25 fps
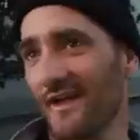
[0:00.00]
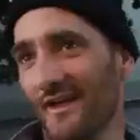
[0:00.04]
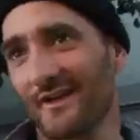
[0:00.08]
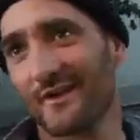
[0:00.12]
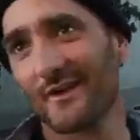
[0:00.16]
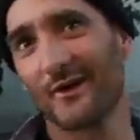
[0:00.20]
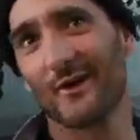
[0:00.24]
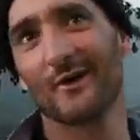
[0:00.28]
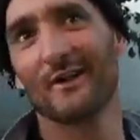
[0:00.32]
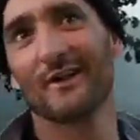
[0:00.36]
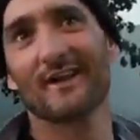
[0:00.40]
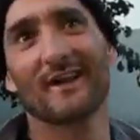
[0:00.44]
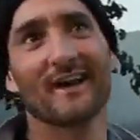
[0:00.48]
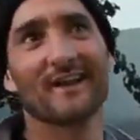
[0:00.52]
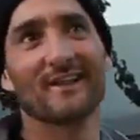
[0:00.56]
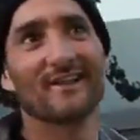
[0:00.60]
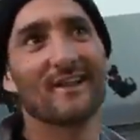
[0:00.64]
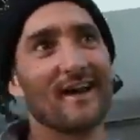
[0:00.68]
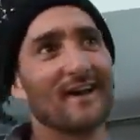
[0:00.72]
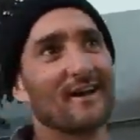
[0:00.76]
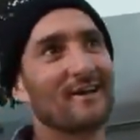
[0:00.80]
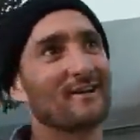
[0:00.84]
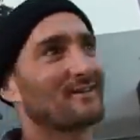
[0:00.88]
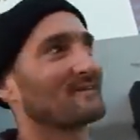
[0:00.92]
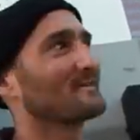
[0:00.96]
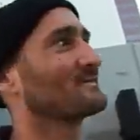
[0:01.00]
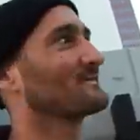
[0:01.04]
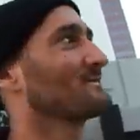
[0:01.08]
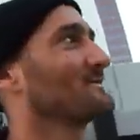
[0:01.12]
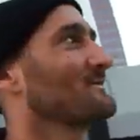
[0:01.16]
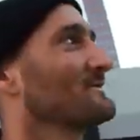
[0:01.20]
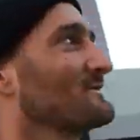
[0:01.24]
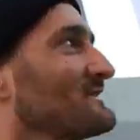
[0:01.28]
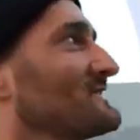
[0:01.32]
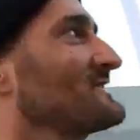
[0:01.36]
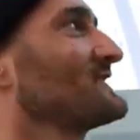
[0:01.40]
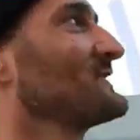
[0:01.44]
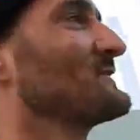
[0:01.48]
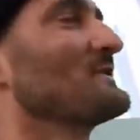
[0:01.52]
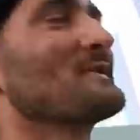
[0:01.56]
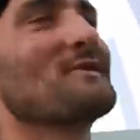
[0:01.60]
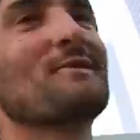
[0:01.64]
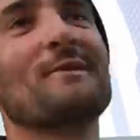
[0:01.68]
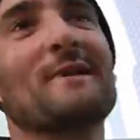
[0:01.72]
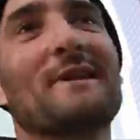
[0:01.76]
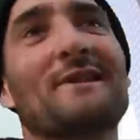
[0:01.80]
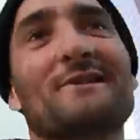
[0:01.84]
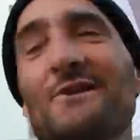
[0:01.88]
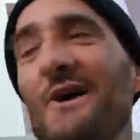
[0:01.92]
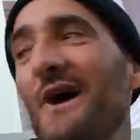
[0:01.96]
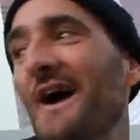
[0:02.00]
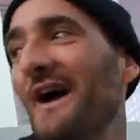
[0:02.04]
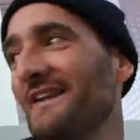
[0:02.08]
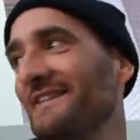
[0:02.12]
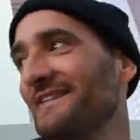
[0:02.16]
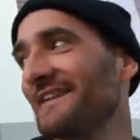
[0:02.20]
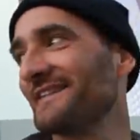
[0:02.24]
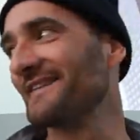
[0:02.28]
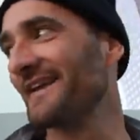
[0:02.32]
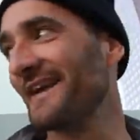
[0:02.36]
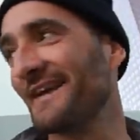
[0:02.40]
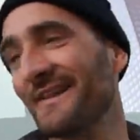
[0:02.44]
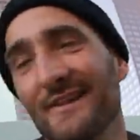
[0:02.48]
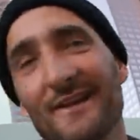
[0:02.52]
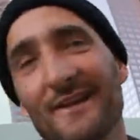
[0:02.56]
You only get like two or three tries at that